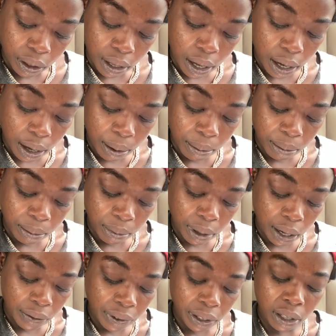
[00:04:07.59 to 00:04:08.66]
um,
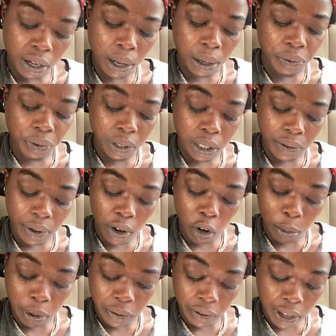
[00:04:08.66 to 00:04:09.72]
loving the comforts of
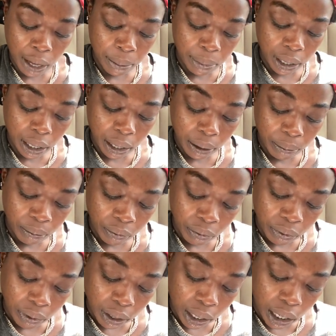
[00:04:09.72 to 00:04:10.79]
home and family
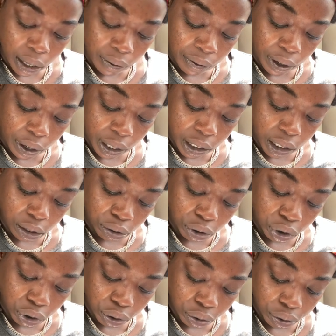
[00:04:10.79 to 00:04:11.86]
very
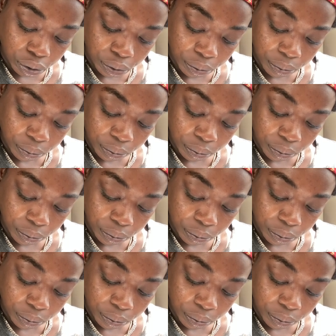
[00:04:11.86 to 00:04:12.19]
social